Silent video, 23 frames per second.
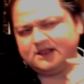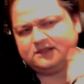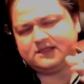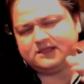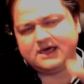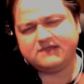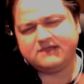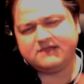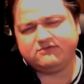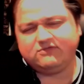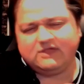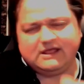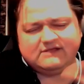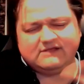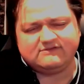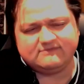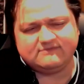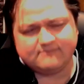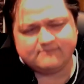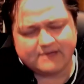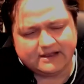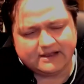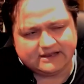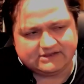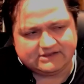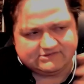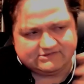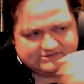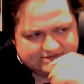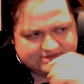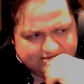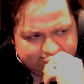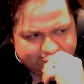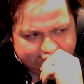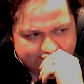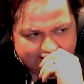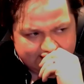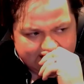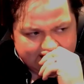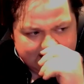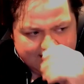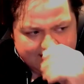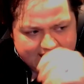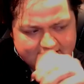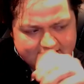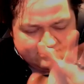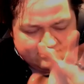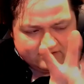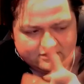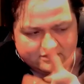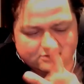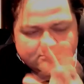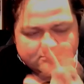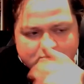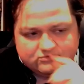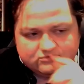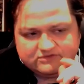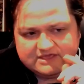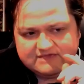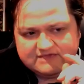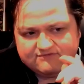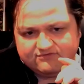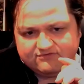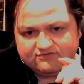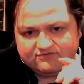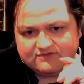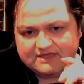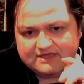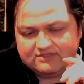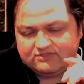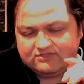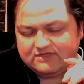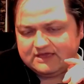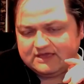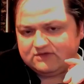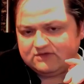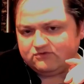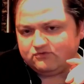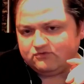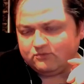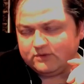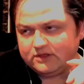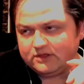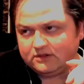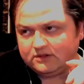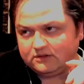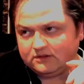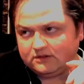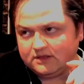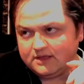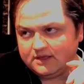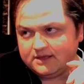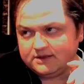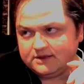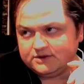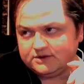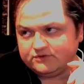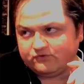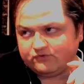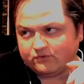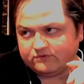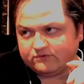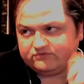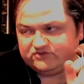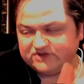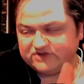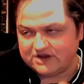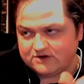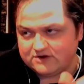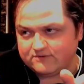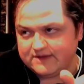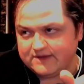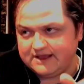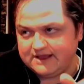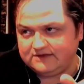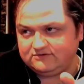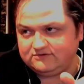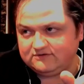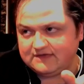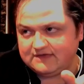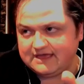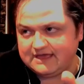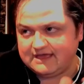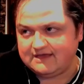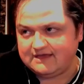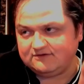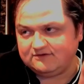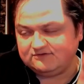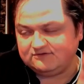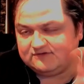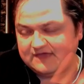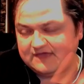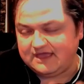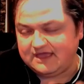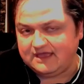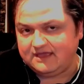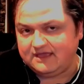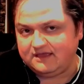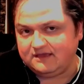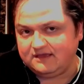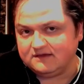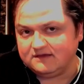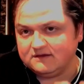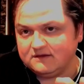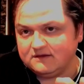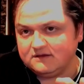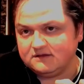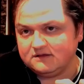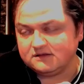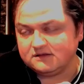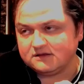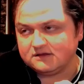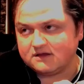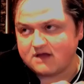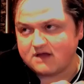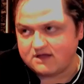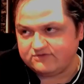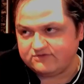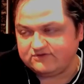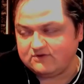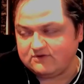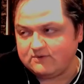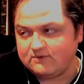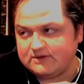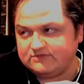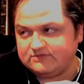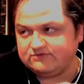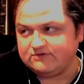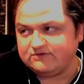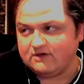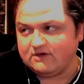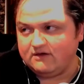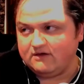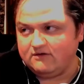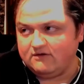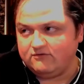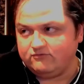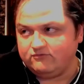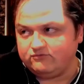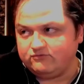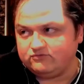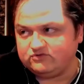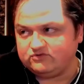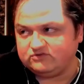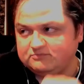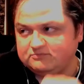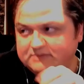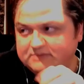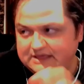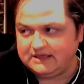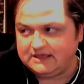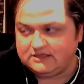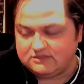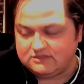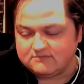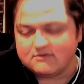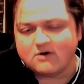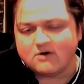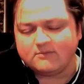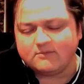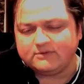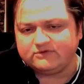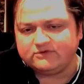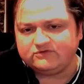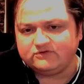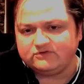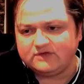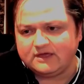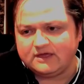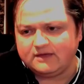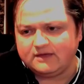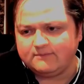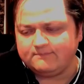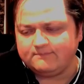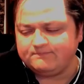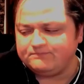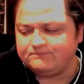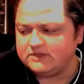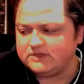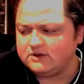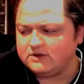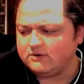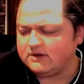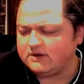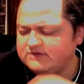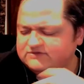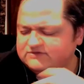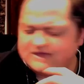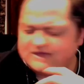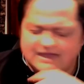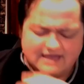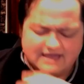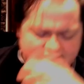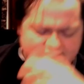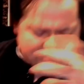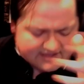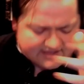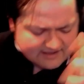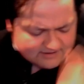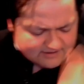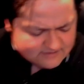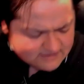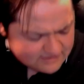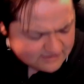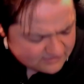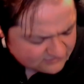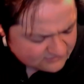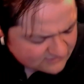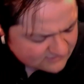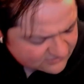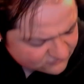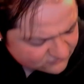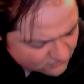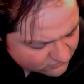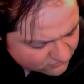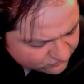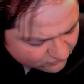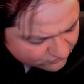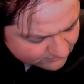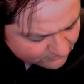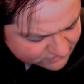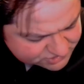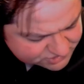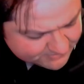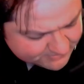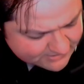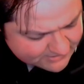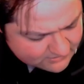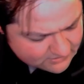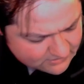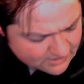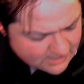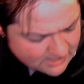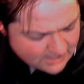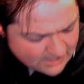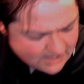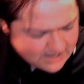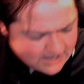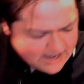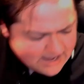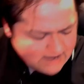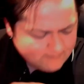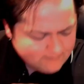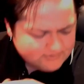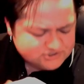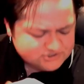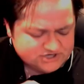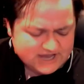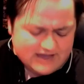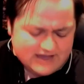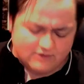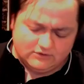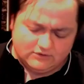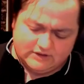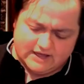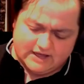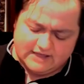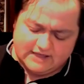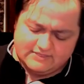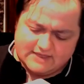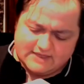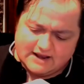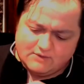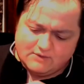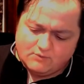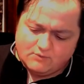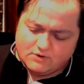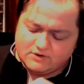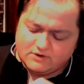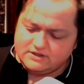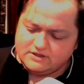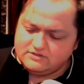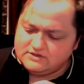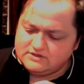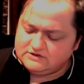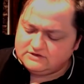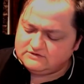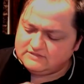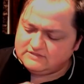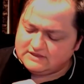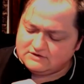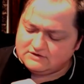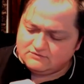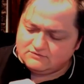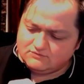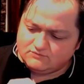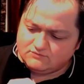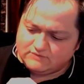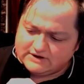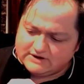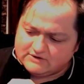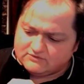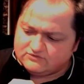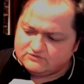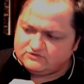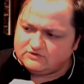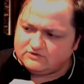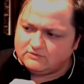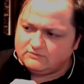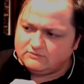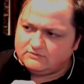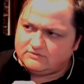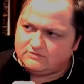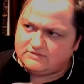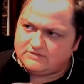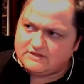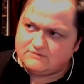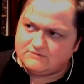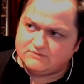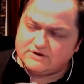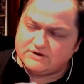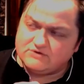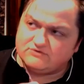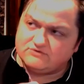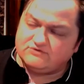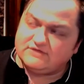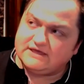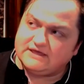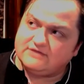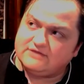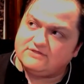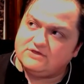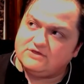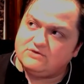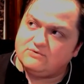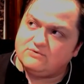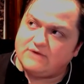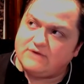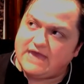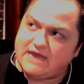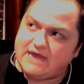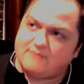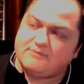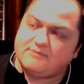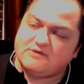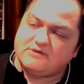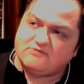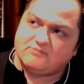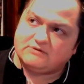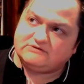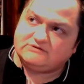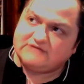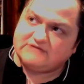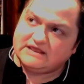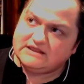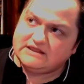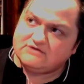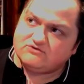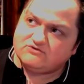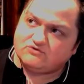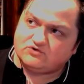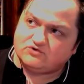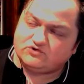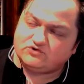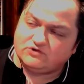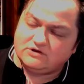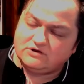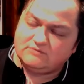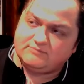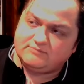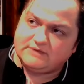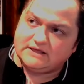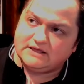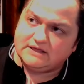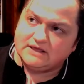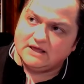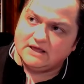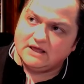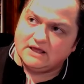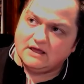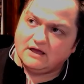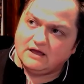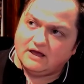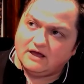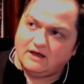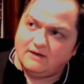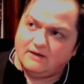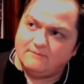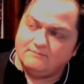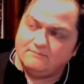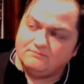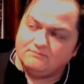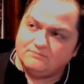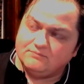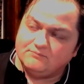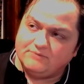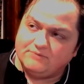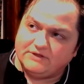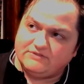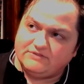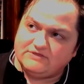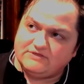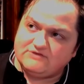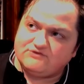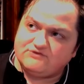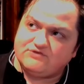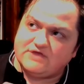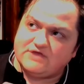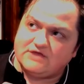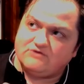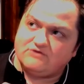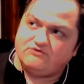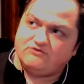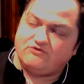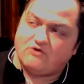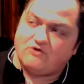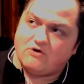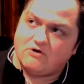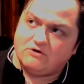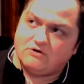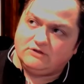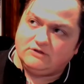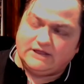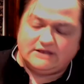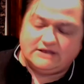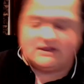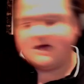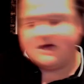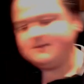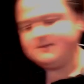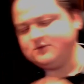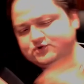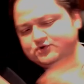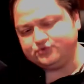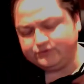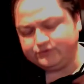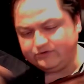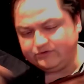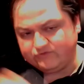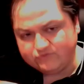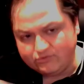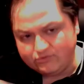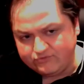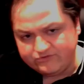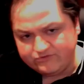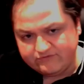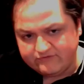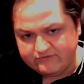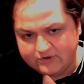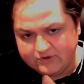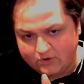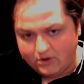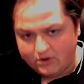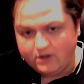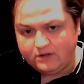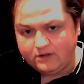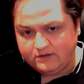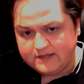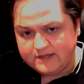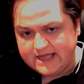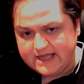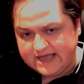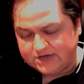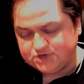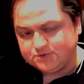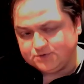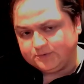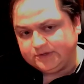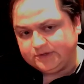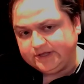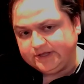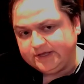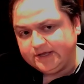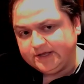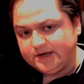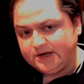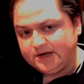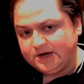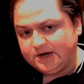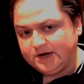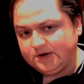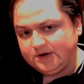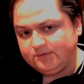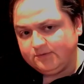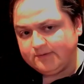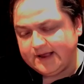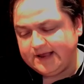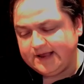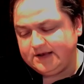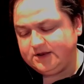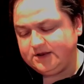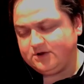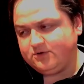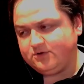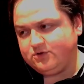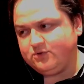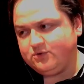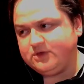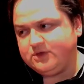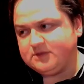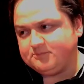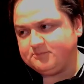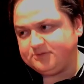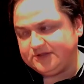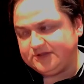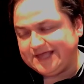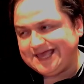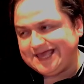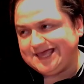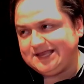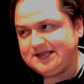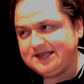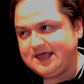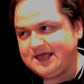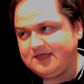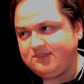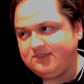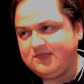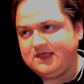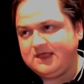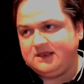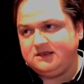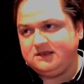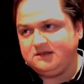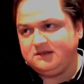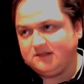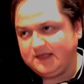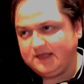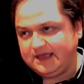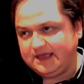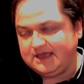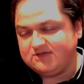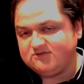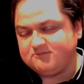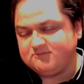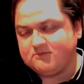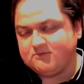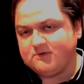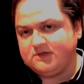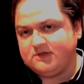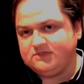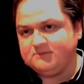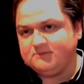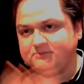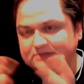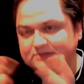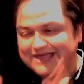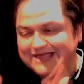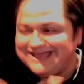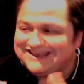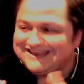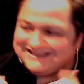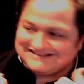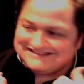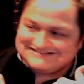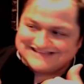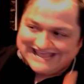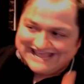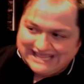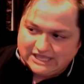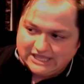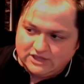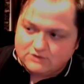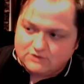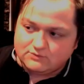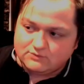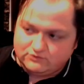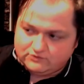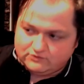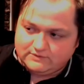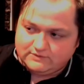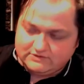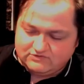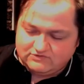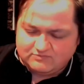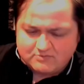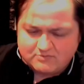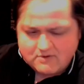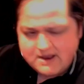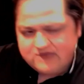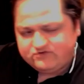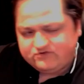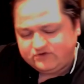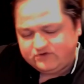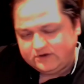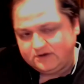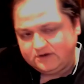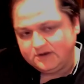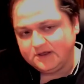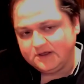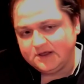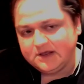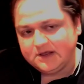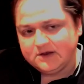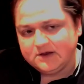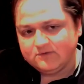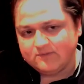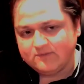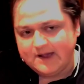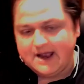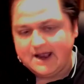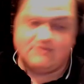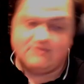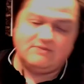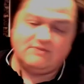A lot of the like symbolic stuff and the little motifs and things will sort of generate as a consequence of just being in the moment. And as I talk so much about how much I outline that I worry that readers think that you can't be spontaneous or shouldn't be. But these things are like not mutually exclusive at all, actually. Right? You can plan and then like and the plan can take you to inspiration, right?